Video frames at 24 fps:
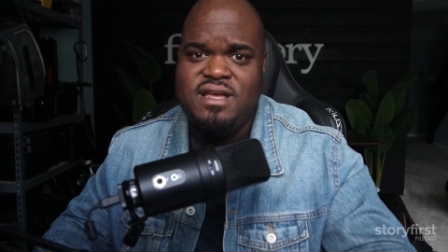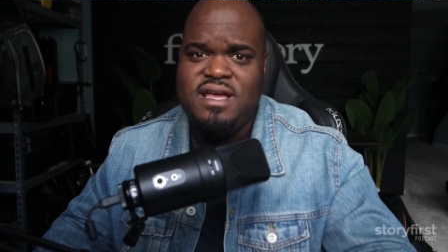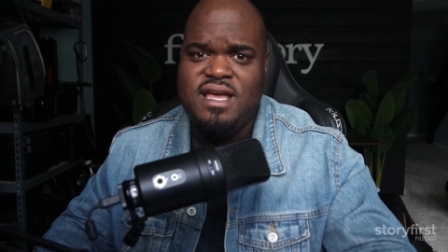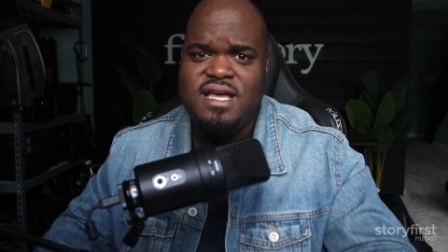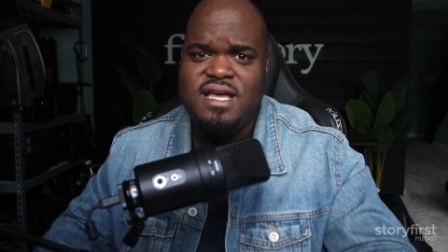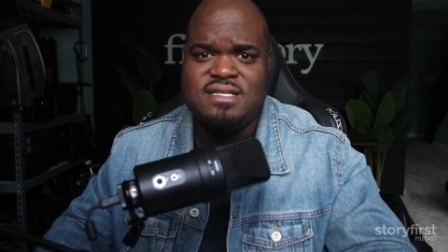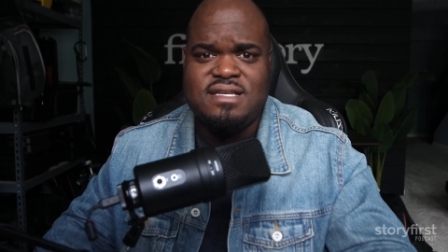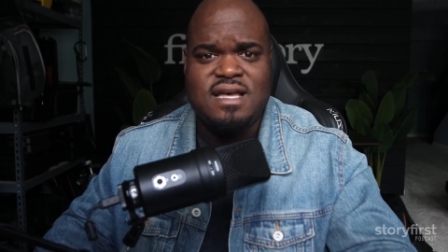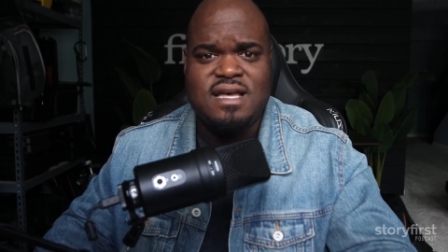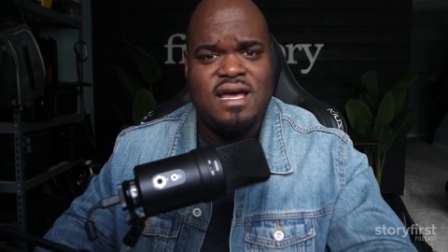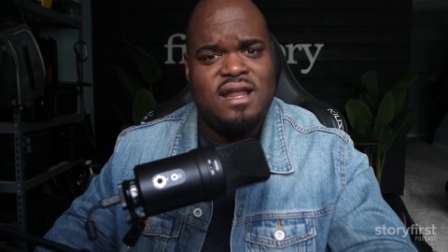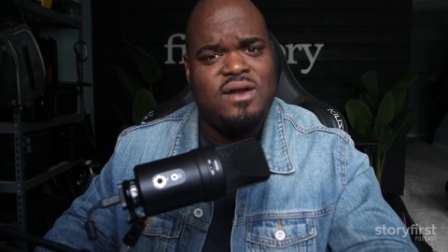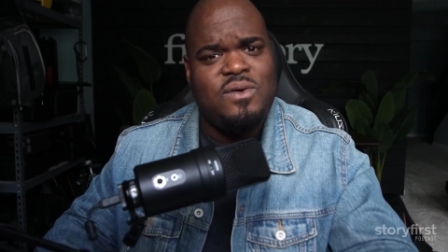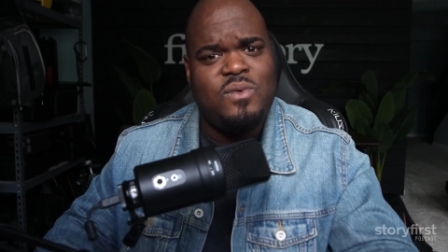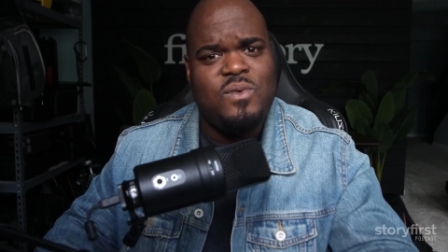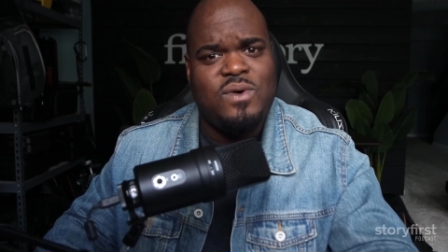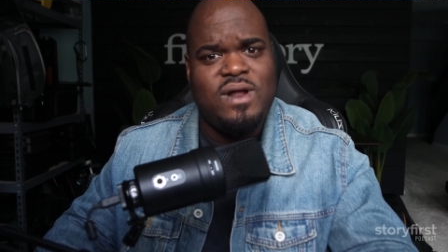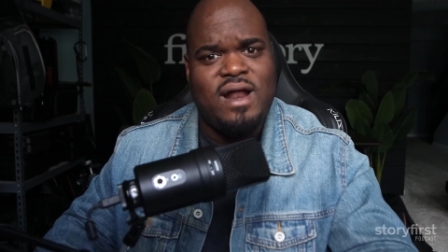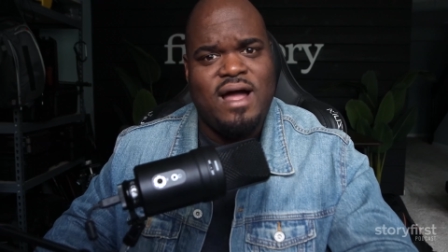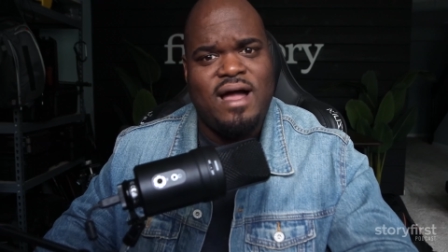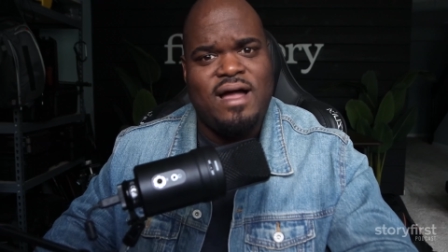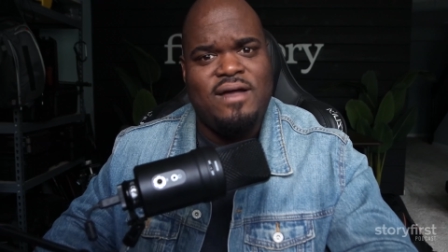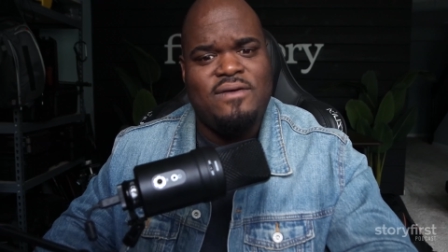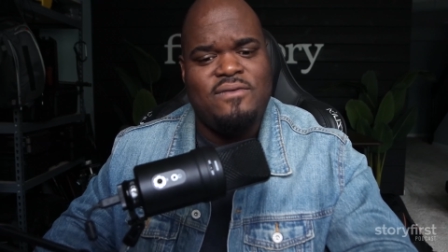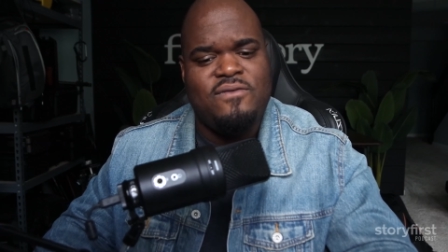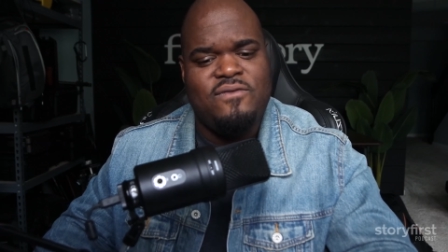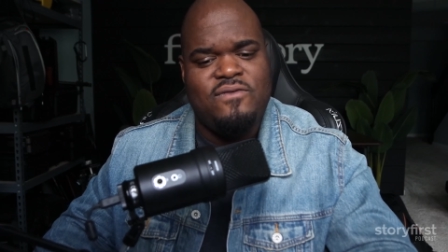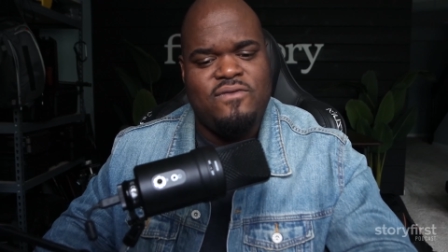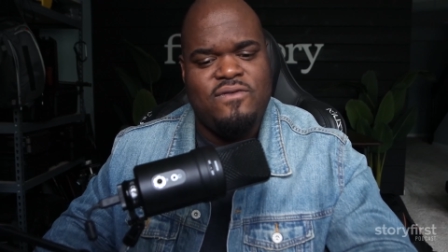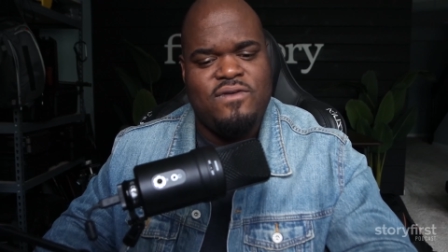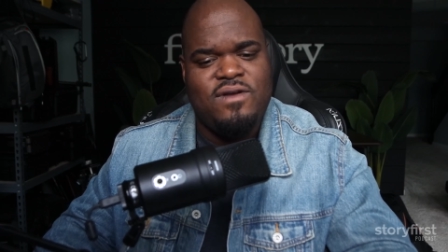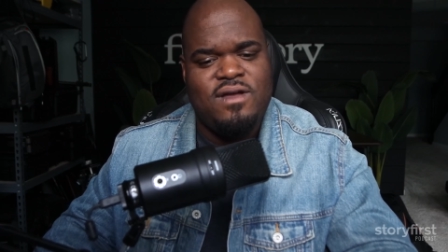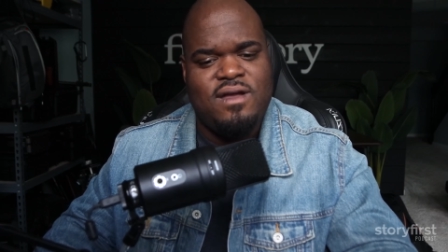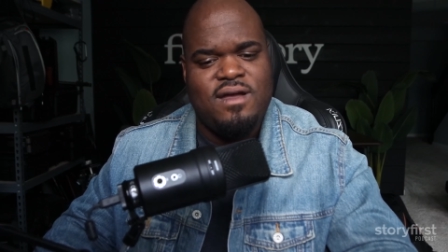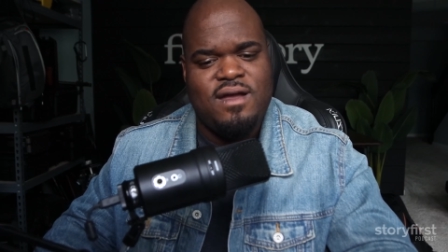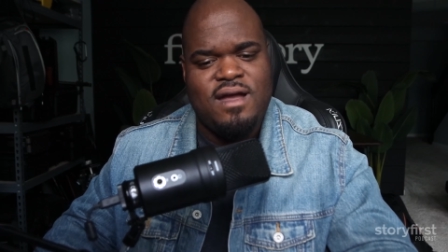is kind of what I've
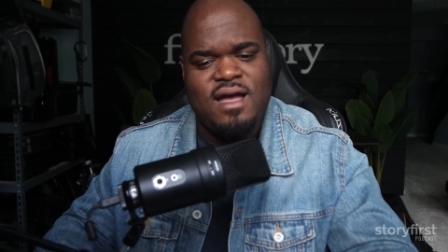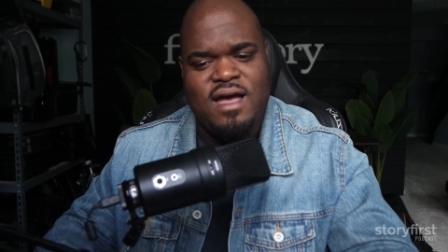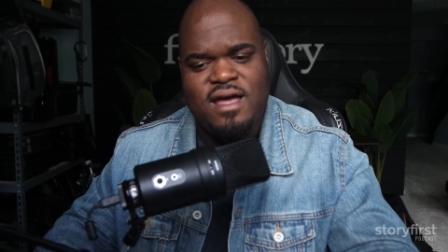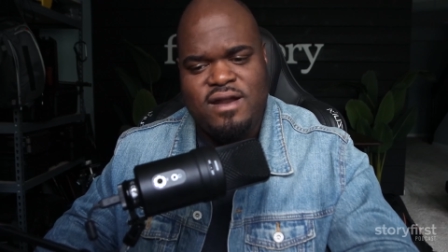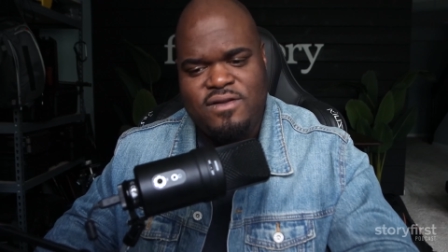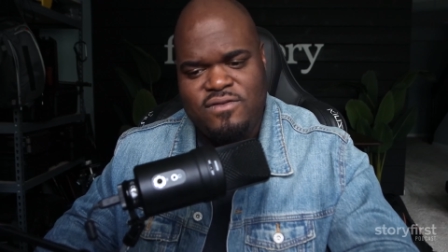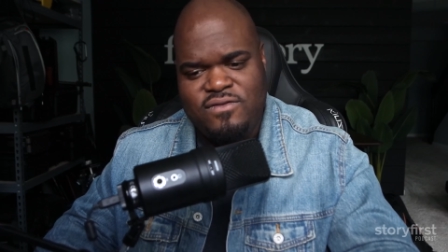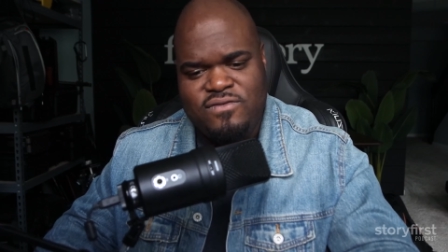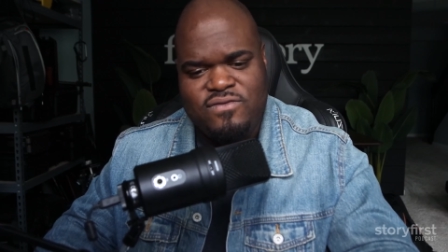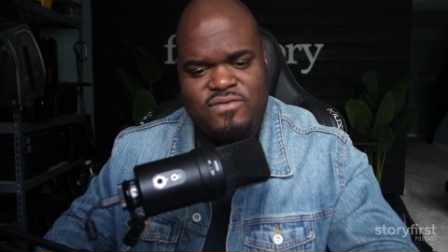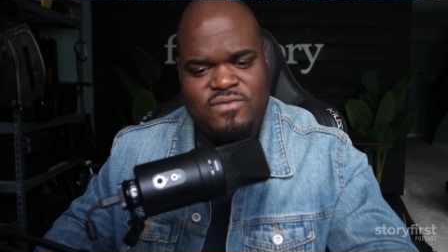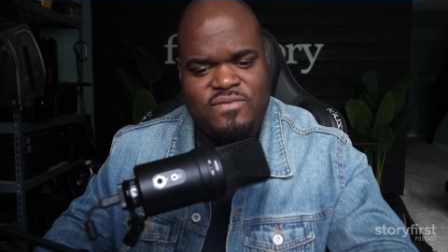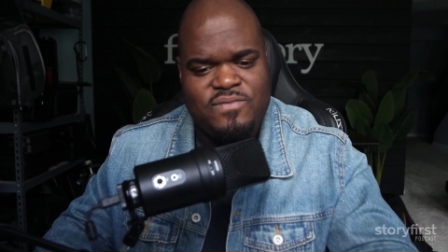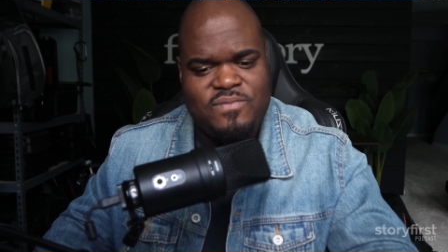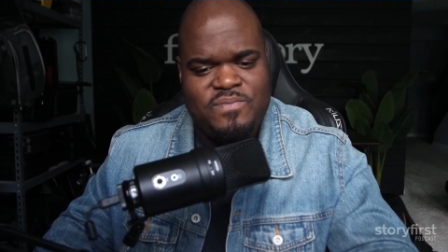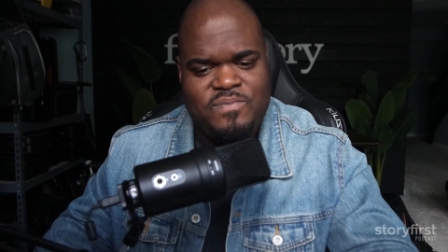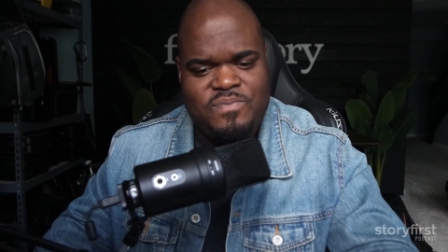kind of